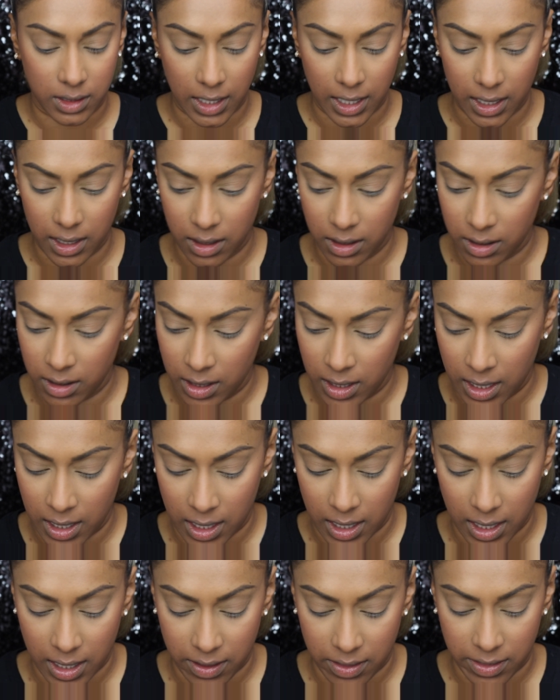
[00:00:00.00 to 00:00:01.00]
Okay,
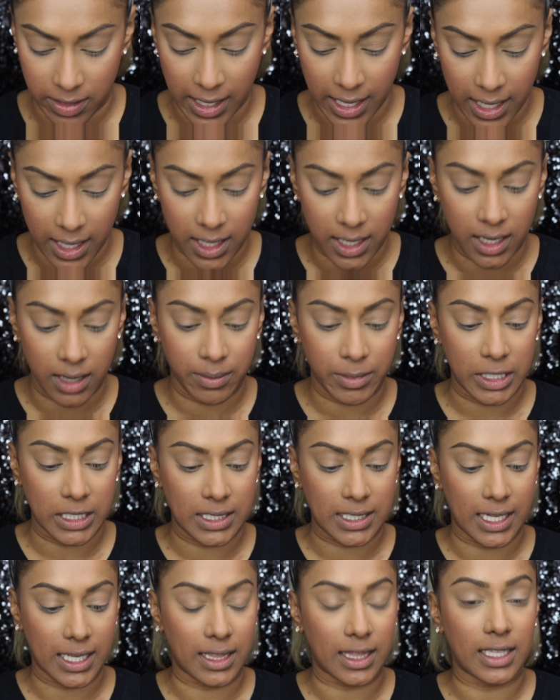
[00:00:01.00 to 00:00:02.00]
and then I'm going
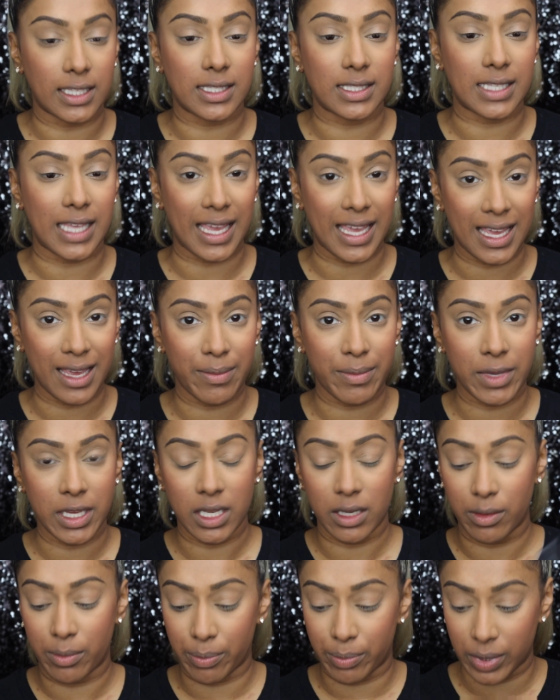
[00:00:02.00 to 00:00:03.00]
to take that same
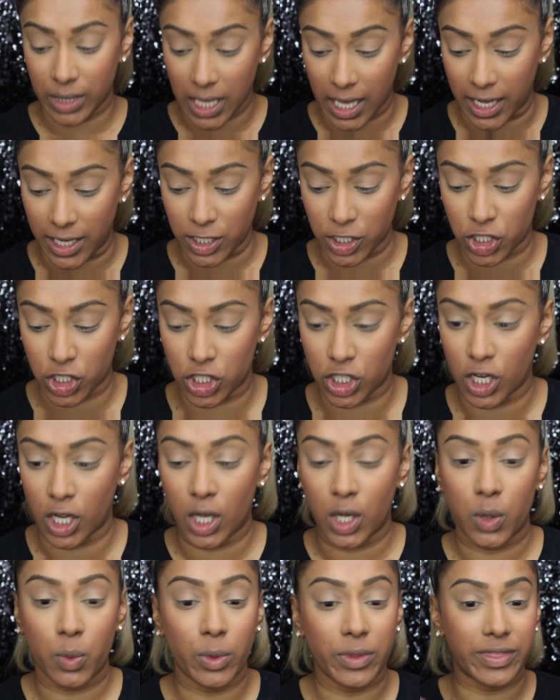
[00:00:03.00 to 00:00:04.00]
blush
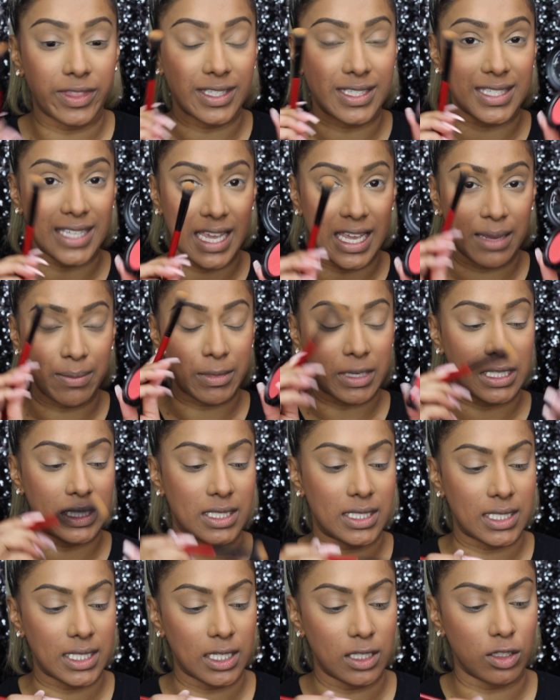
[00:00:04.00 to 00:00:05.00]
with the same
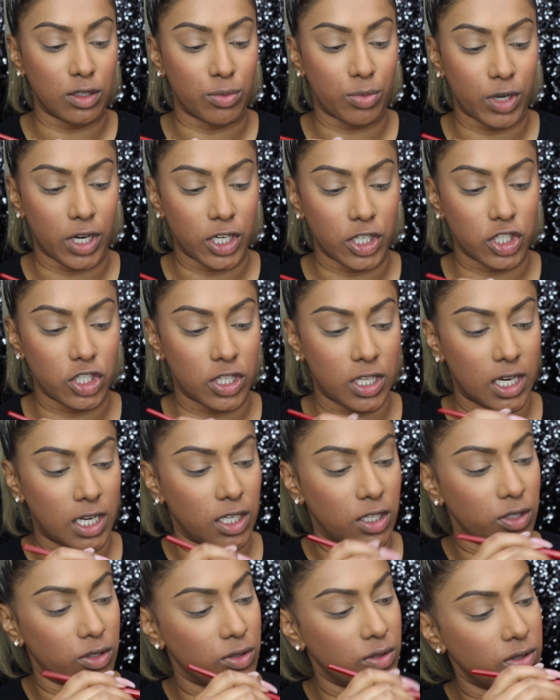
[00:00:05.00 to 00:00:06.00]
concealer brush that I
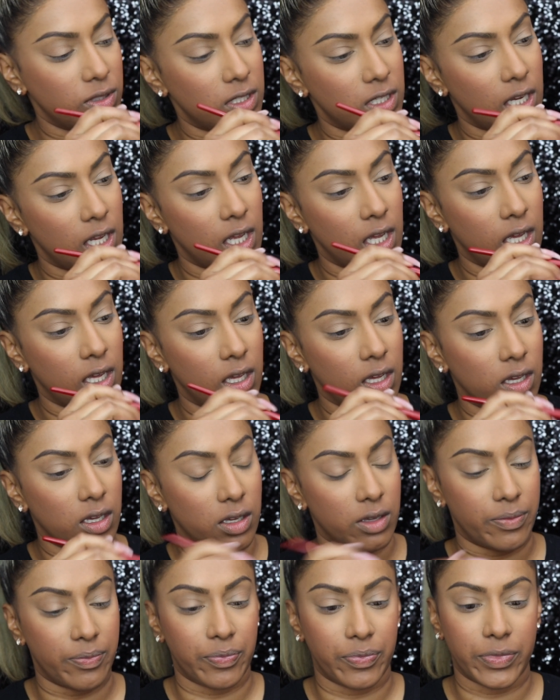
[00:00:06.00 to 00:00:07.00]
used,
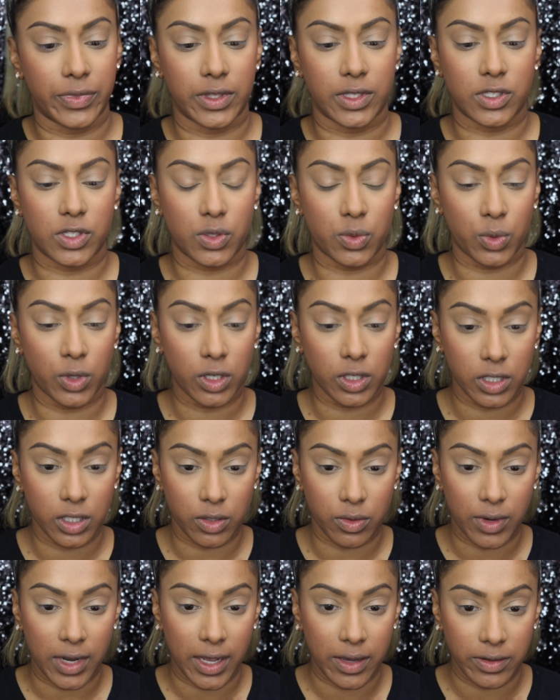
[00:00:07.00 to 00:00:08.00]
swirl
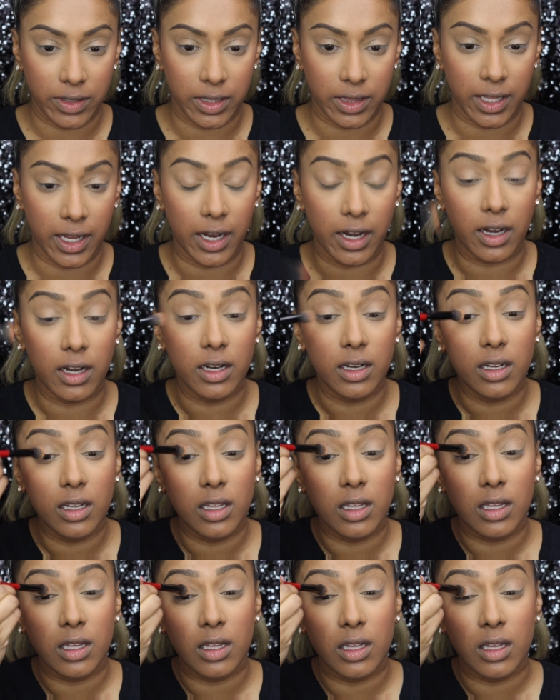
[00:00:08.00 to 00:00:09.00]
it around in there,
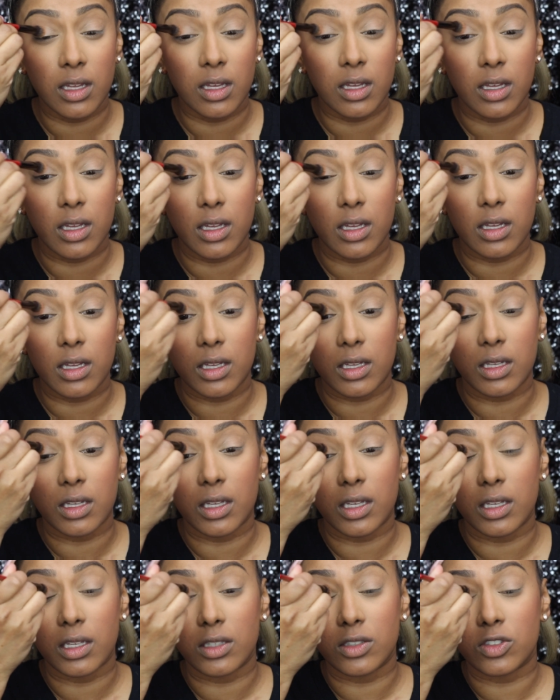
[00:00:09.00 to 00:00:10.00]

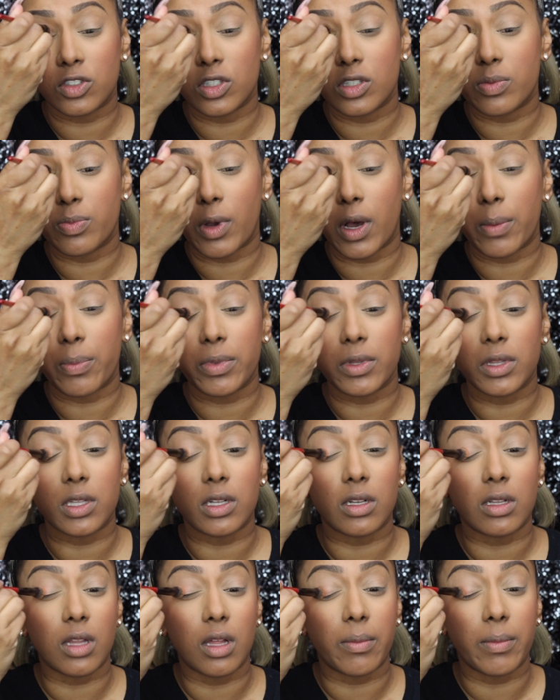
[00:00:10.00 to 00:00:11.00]
and just pop a
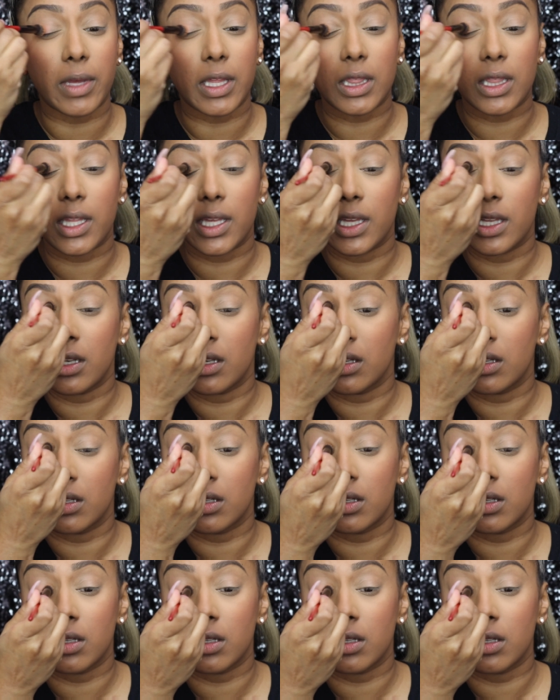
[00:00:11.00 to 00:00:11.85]
little on my lid.